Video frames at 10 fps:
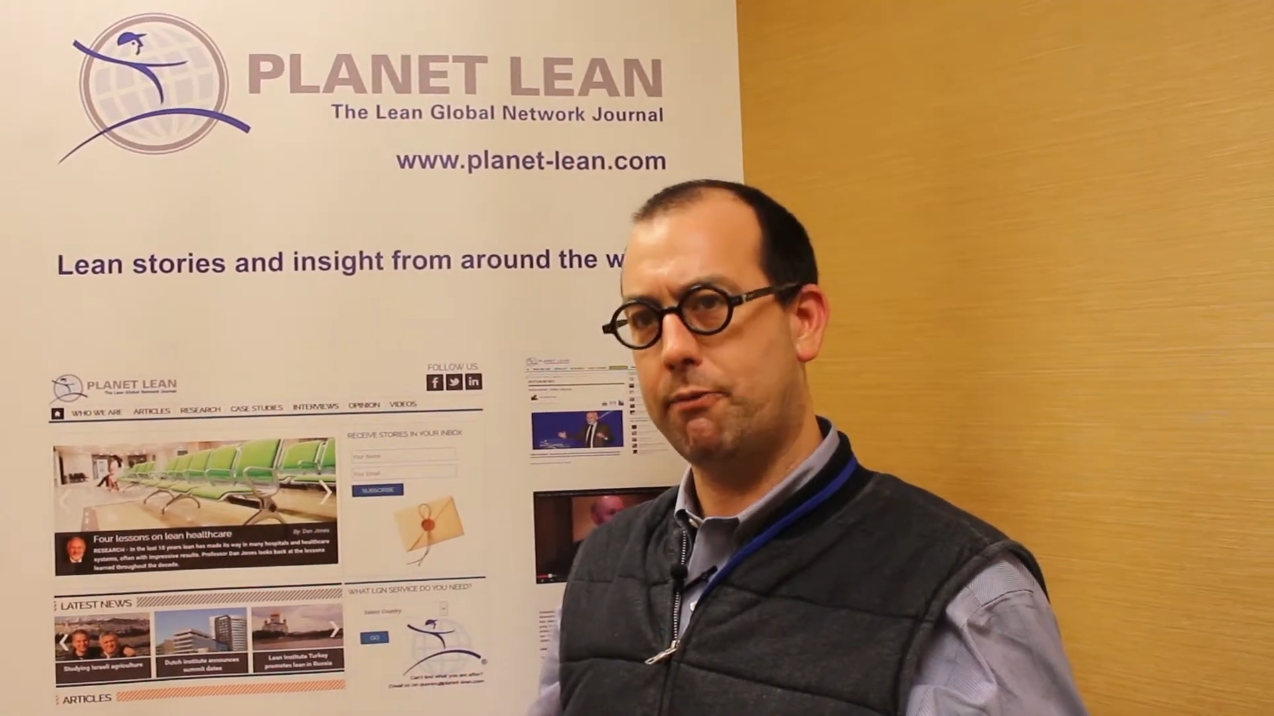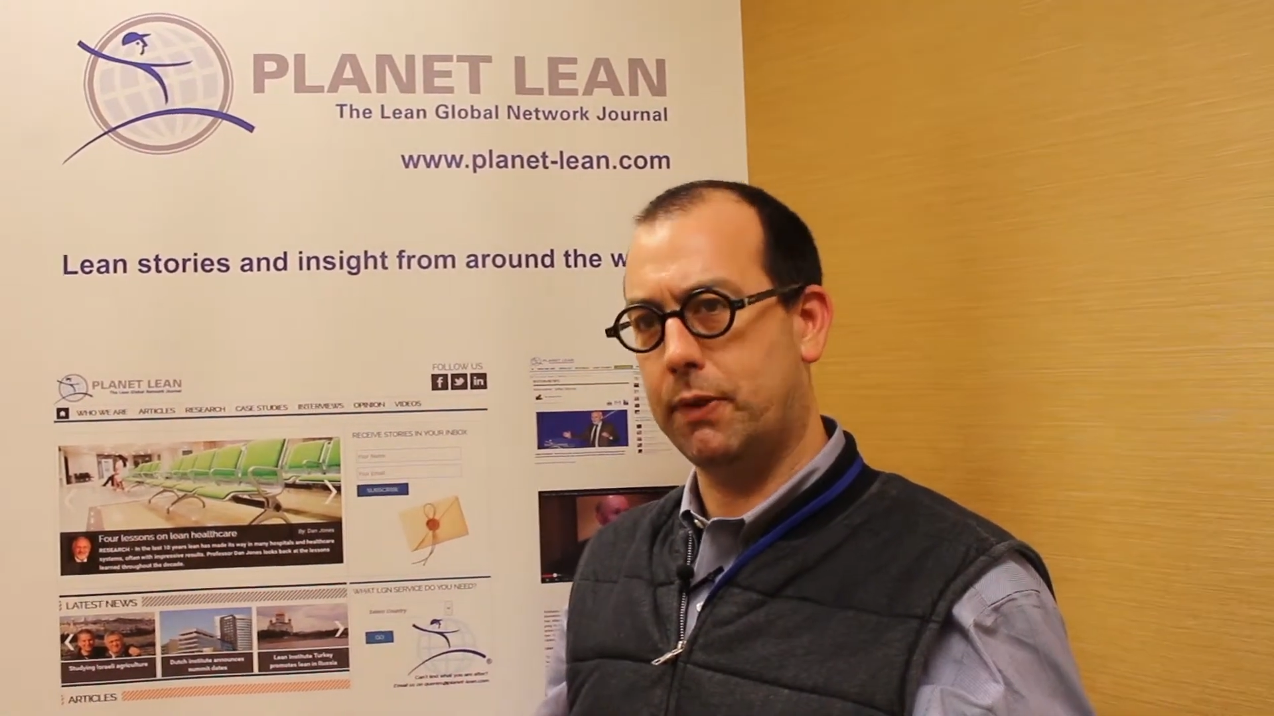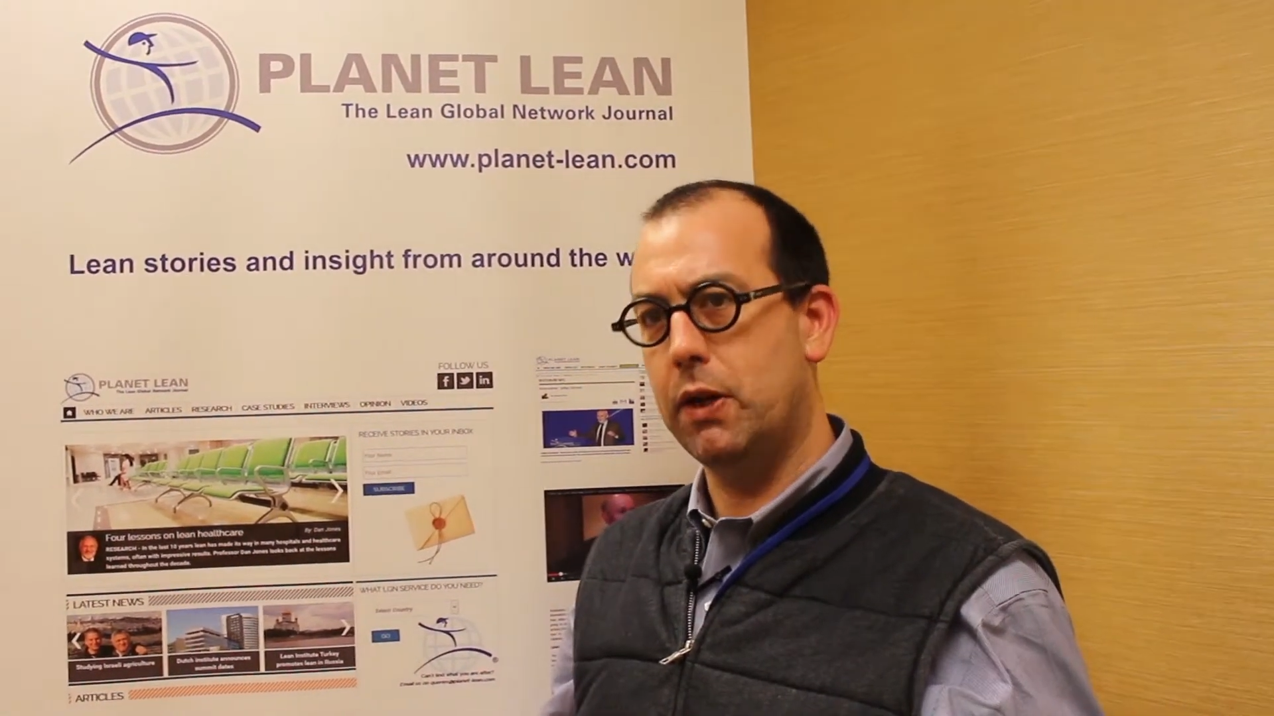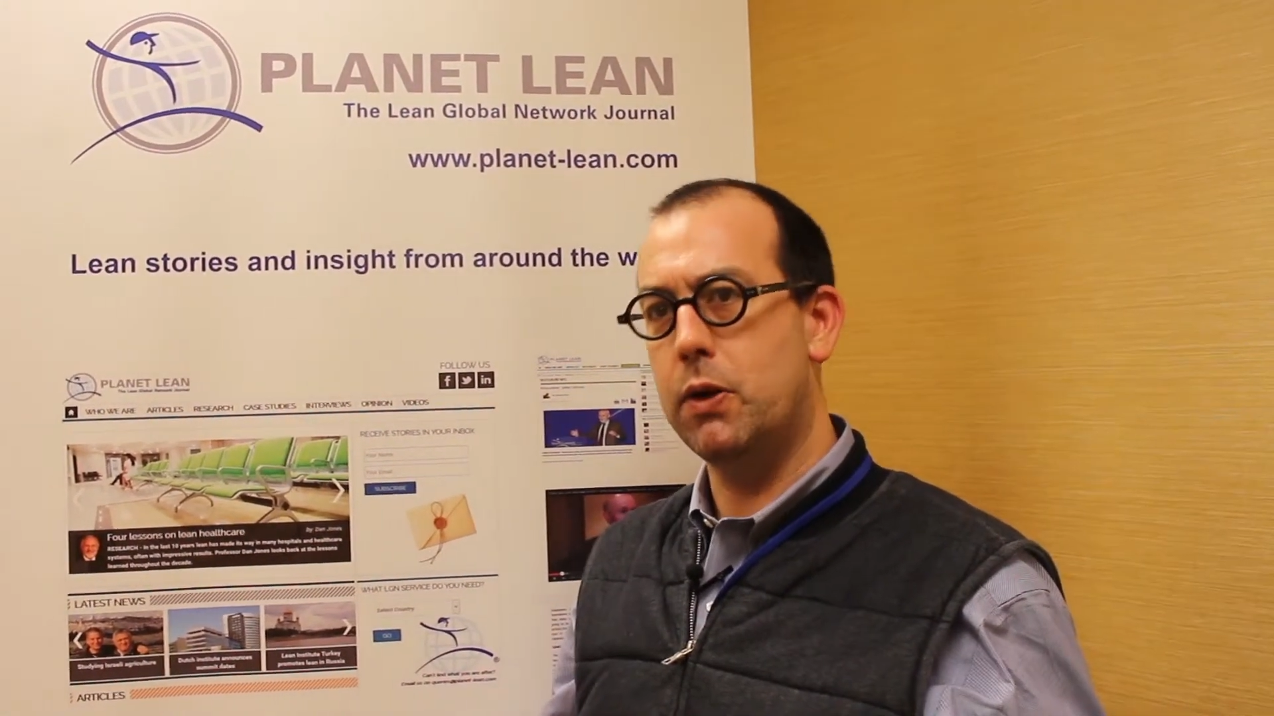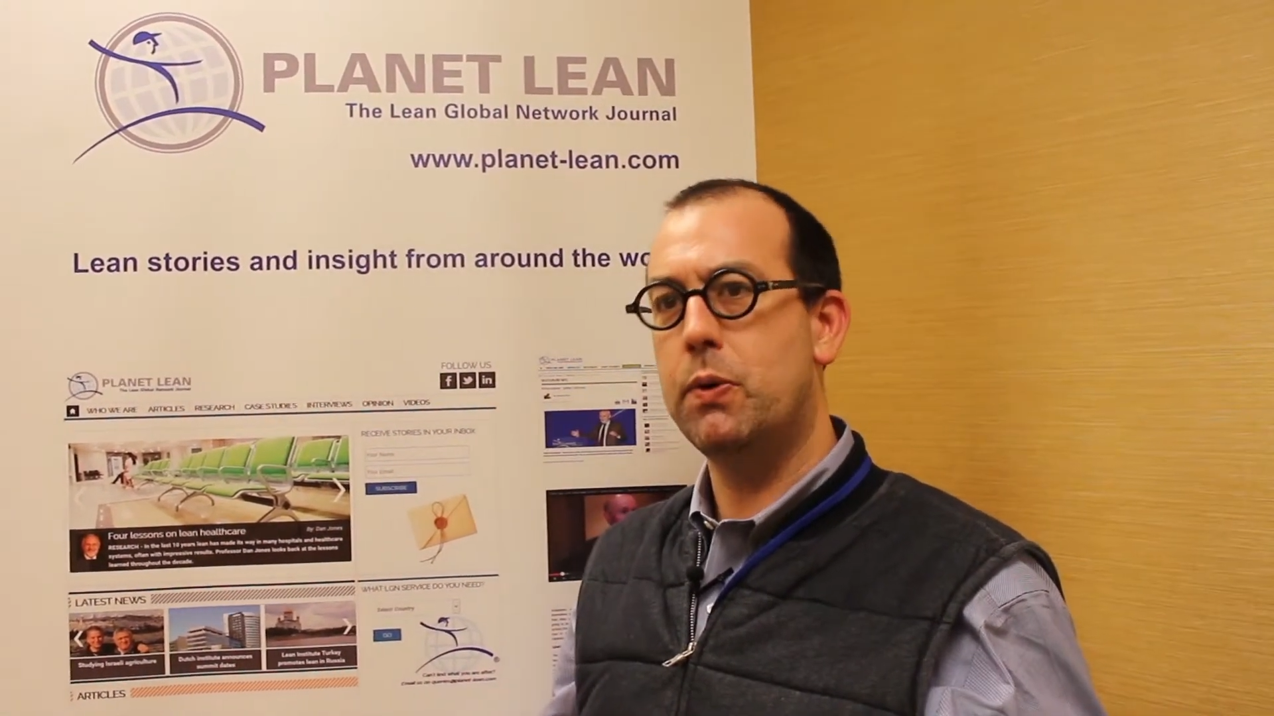
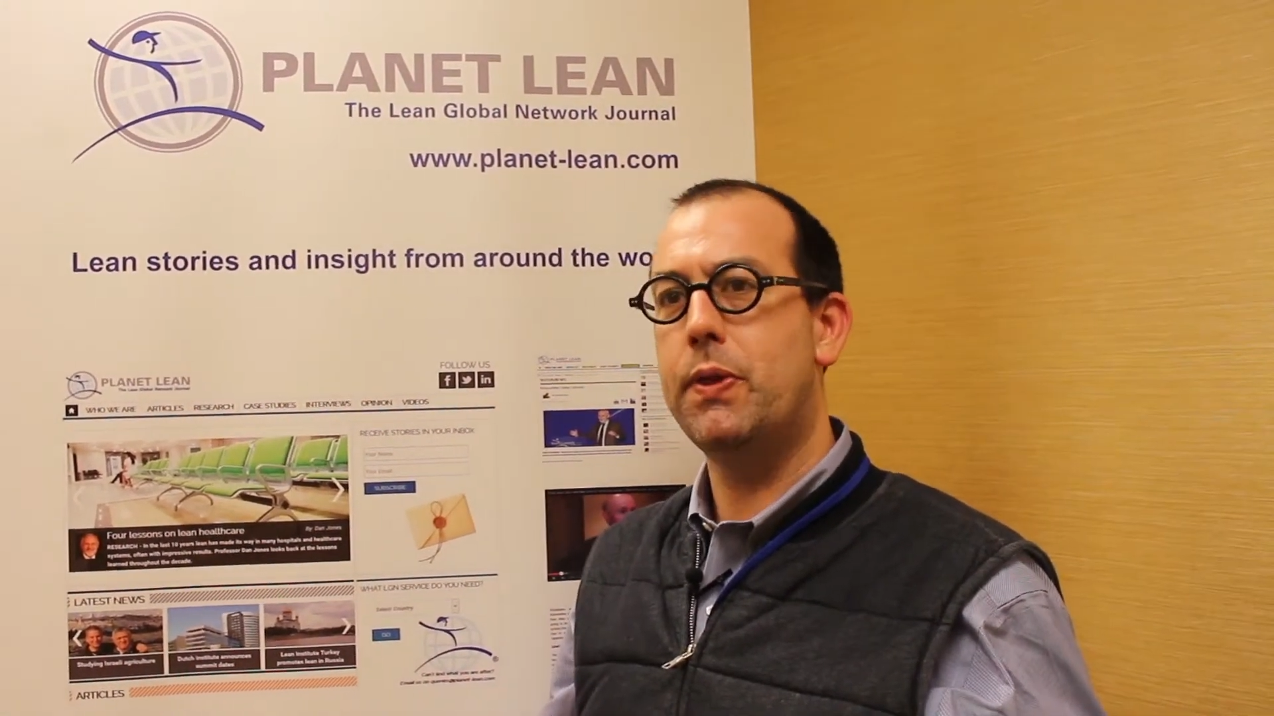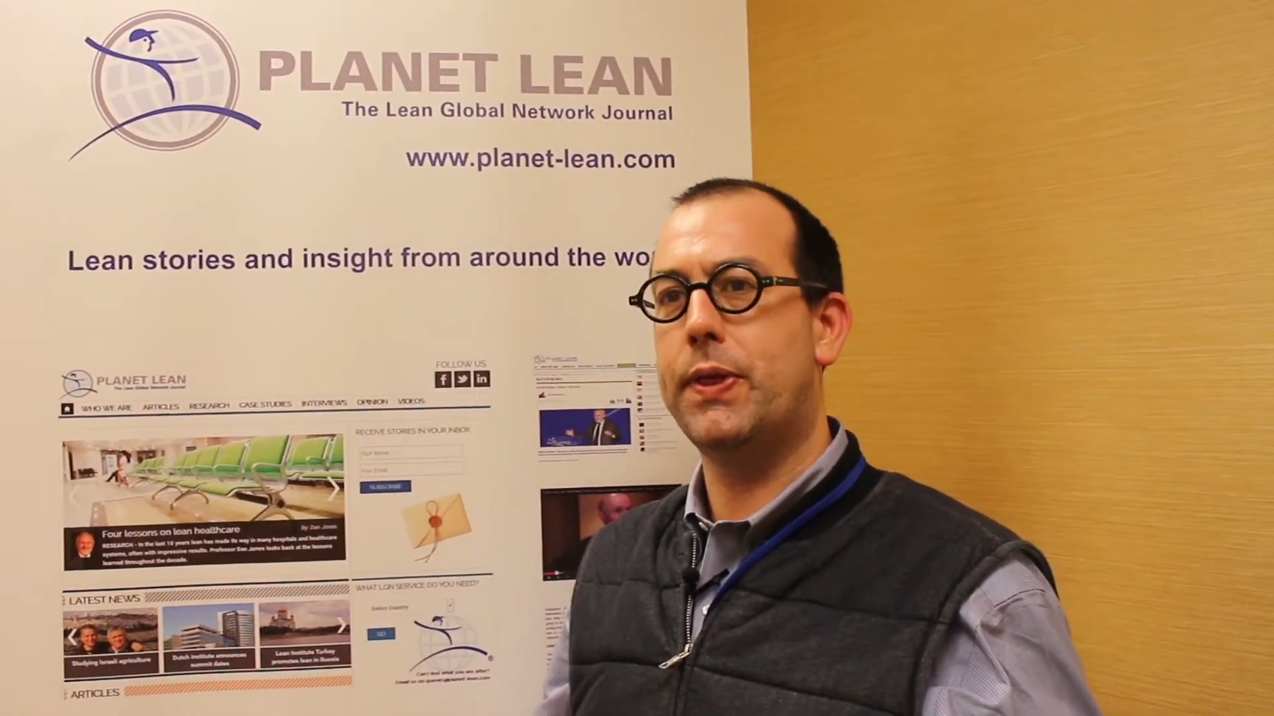flow,